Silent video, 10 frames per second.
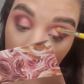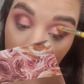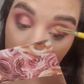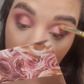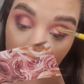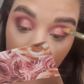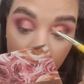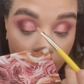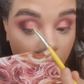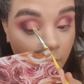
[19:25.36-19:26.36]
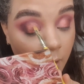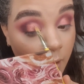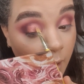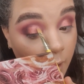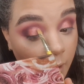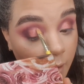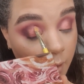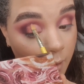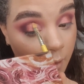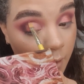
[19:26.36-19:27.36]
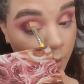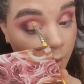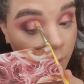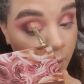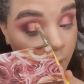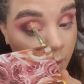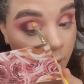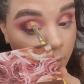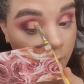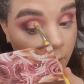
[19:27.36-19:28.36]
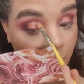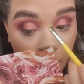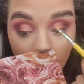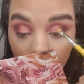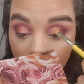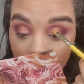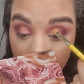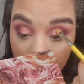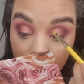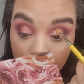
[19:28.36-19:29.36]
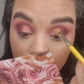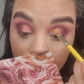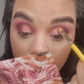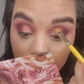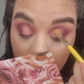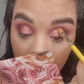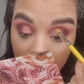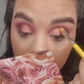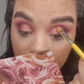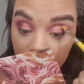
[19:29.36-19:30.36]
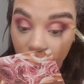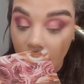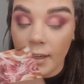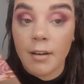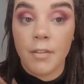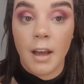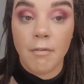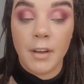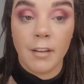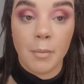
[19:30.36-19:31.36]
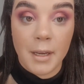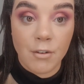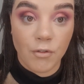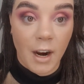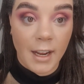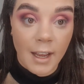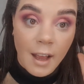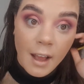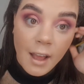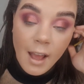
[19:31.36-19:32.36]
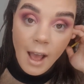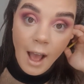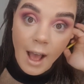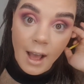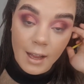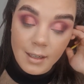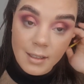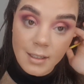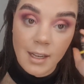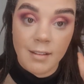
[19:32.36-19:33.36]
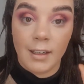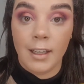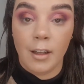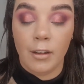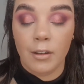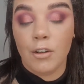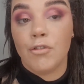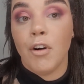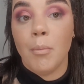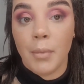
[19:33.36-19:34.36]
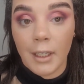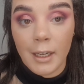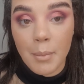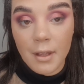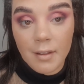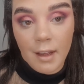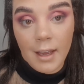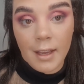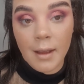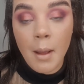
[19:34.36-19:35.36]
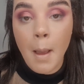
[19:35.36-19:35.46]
And that, like, so a good shimmer, it's fine if that feels a bit drier and is a little crumbly per se,